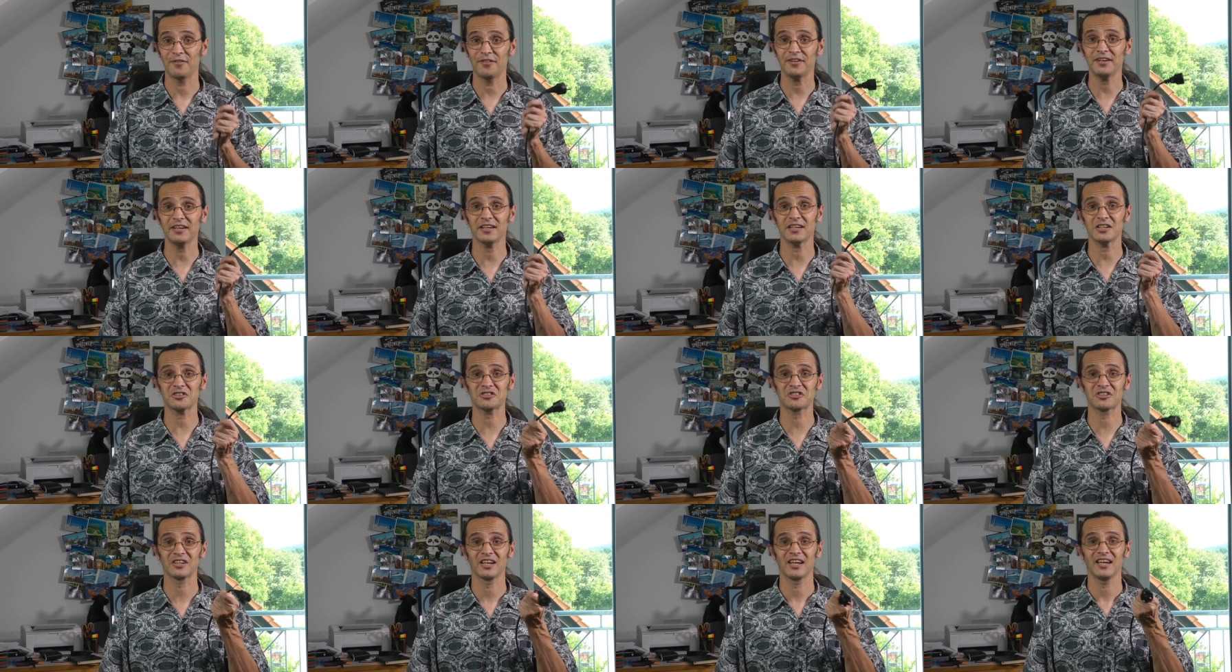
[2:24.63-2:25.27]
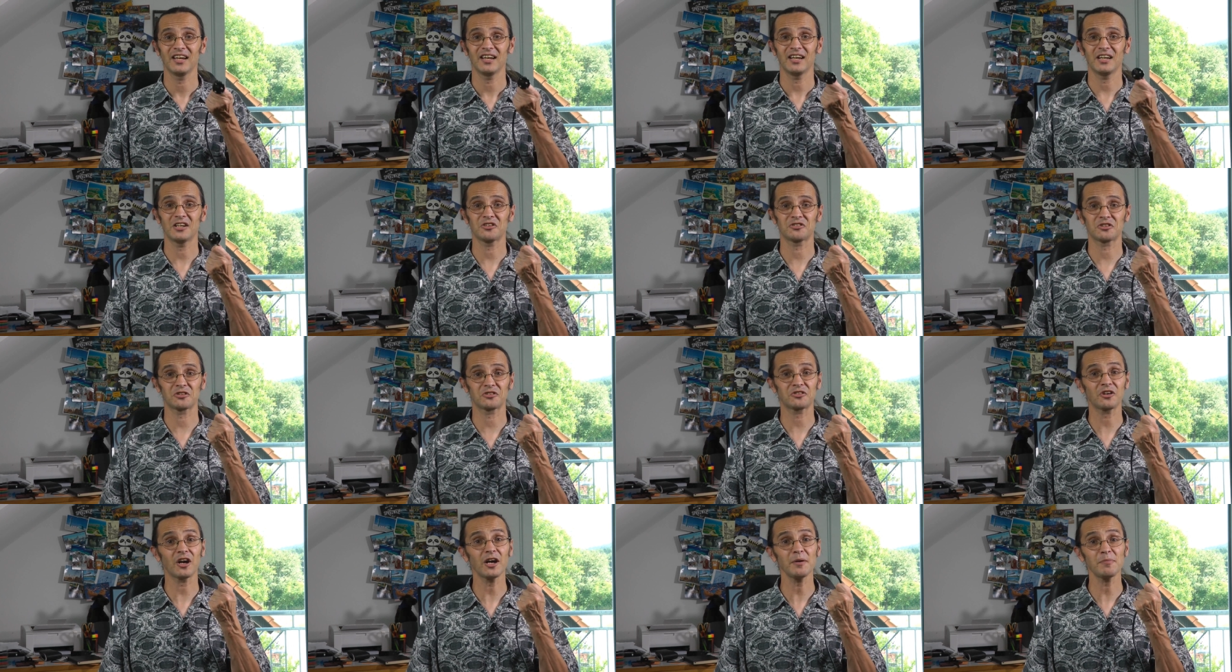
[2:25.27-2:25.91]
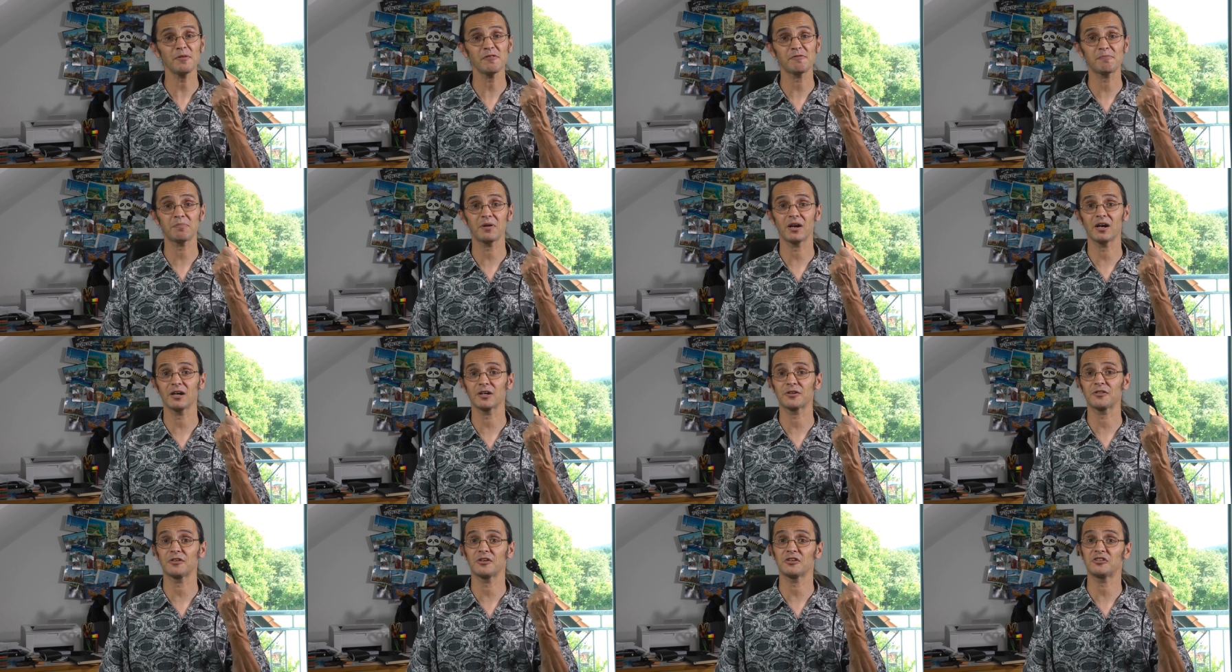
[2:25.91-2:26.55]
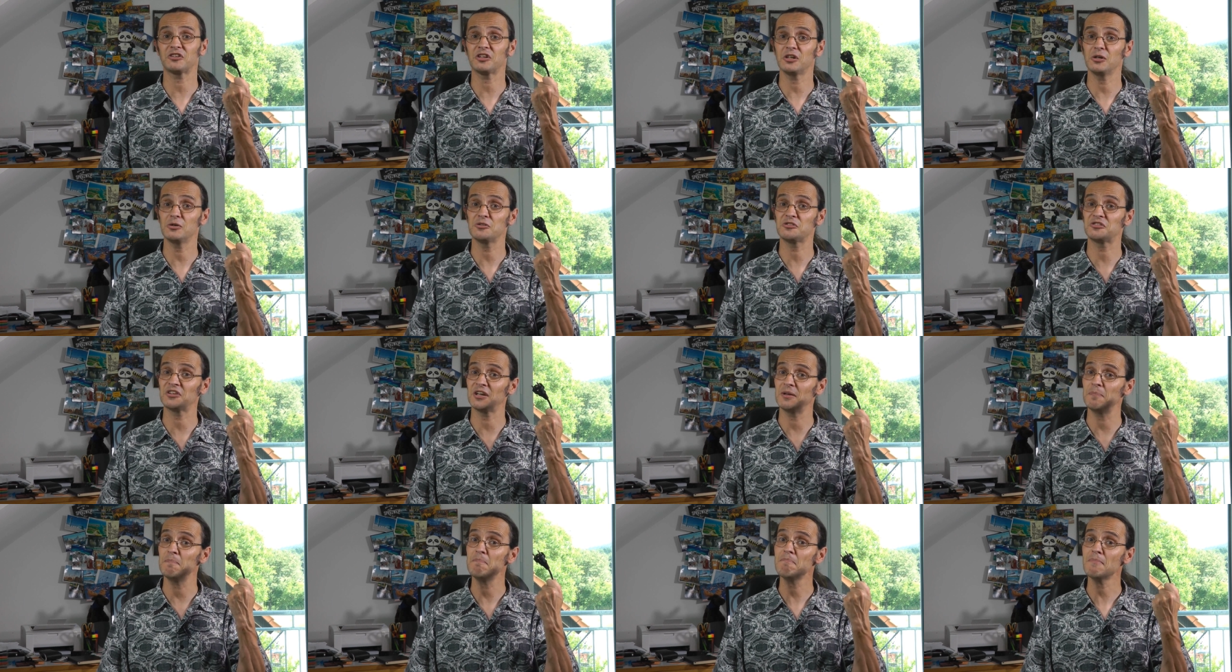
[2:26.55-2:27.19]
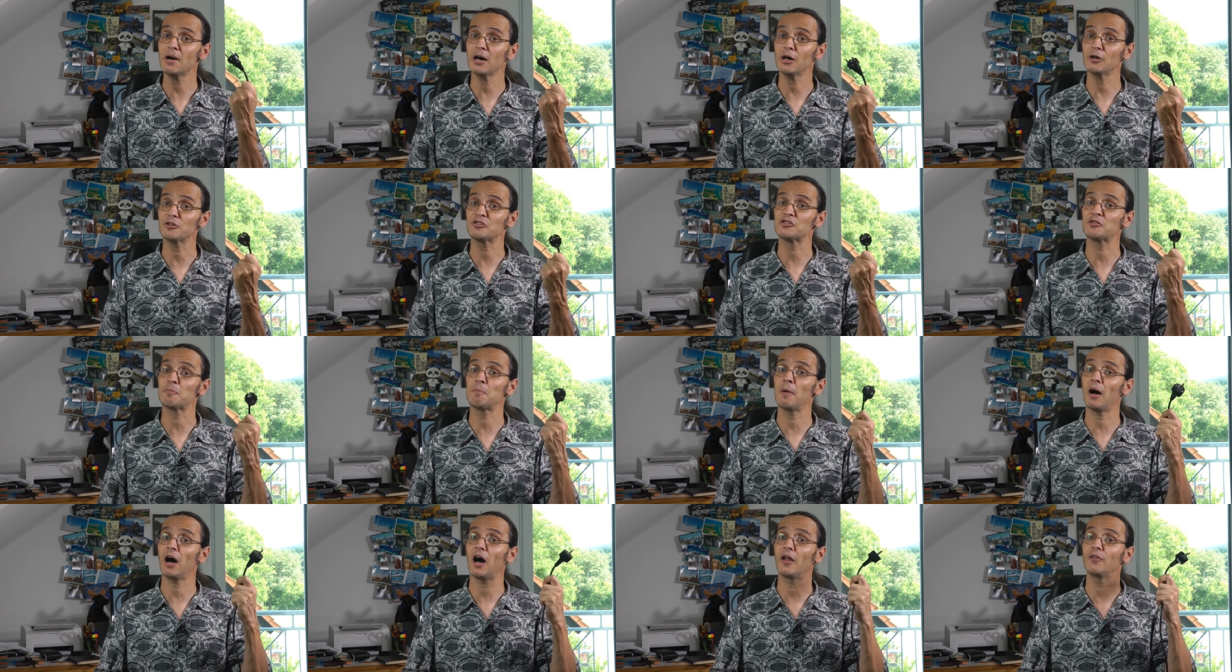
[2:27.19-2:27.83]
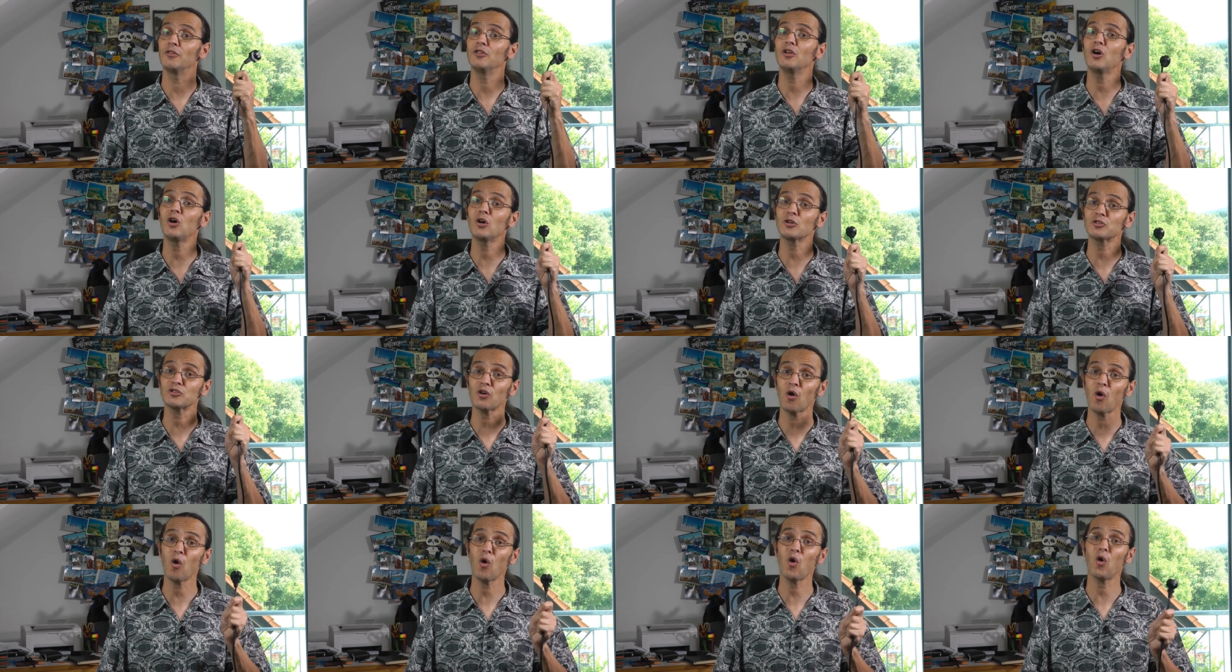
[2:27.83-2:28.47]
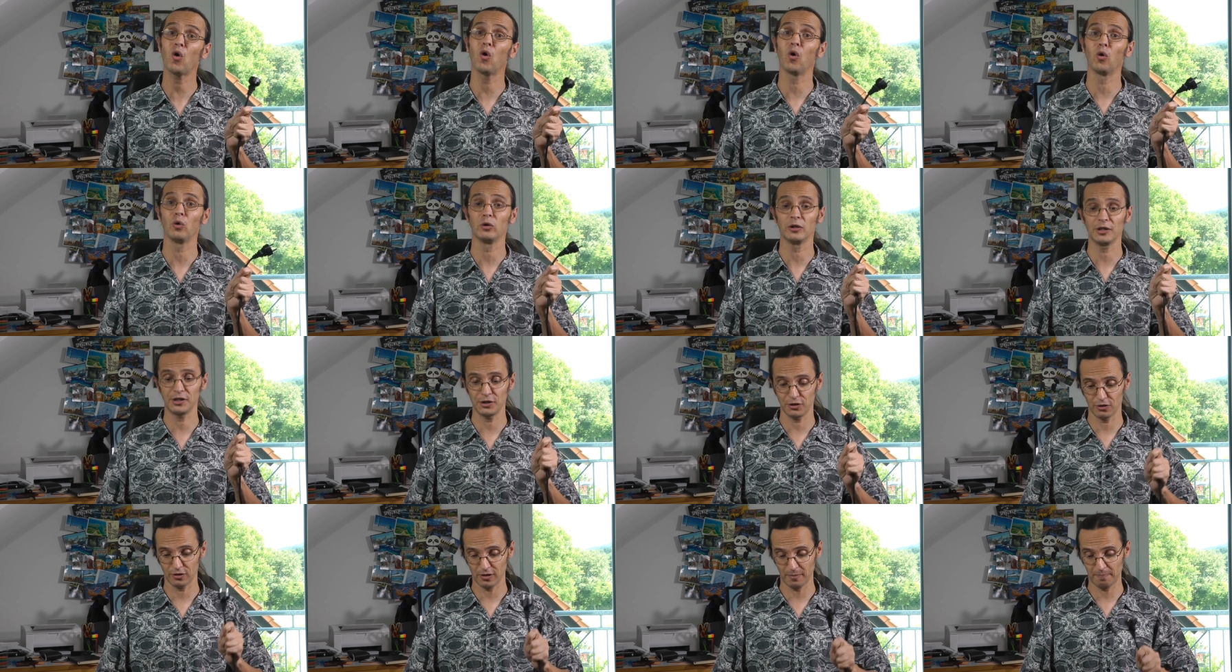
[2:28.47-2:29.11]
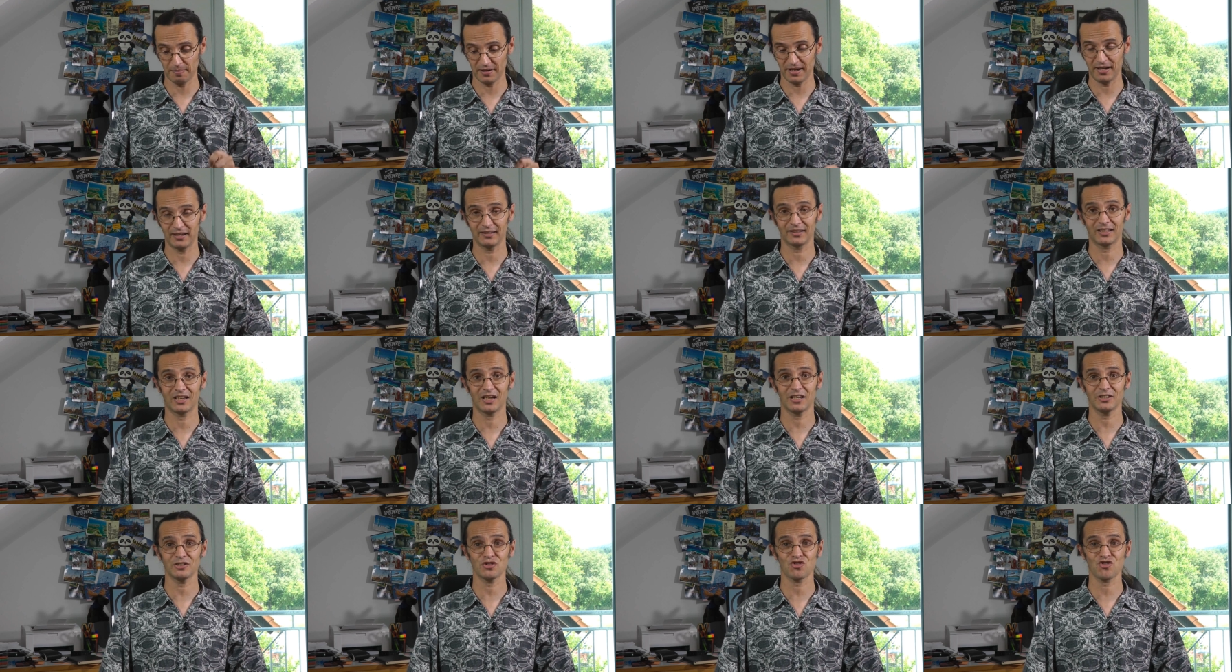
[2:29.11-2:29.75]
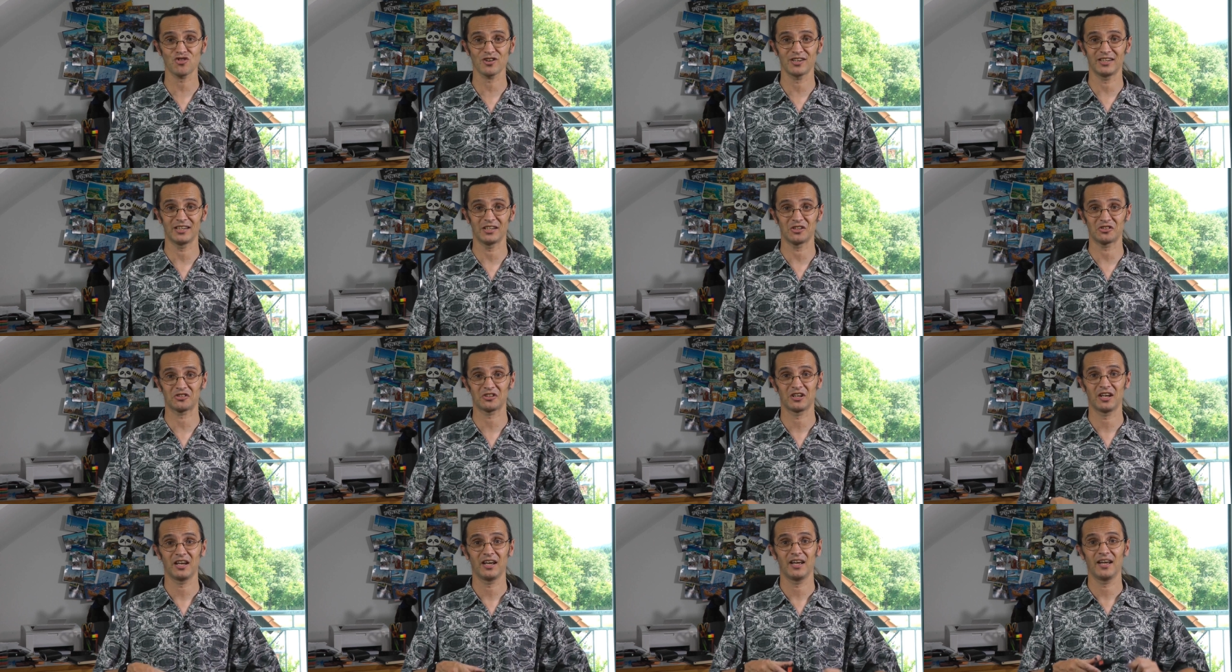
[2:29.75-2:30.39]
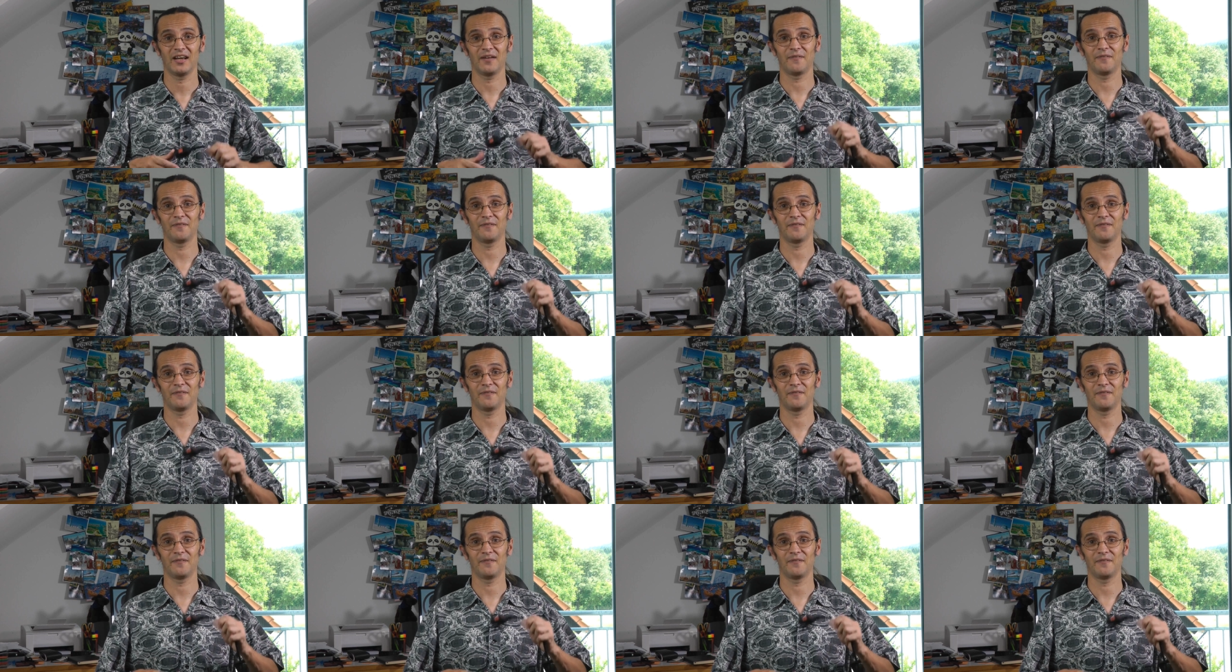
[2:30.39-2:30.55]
This is the type of plug that's used in most but not all European countries.